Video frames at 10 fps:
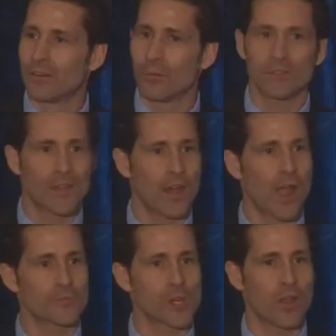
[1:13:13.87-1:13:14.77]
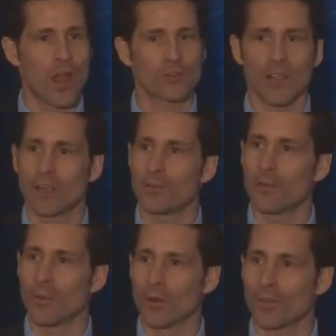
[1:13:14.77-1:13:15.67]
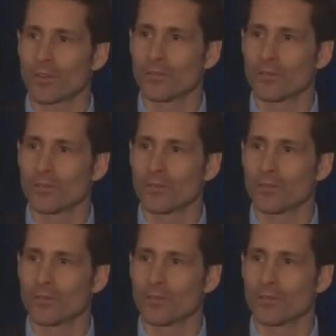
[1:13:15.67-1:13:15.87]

what's that option contract going to be worth?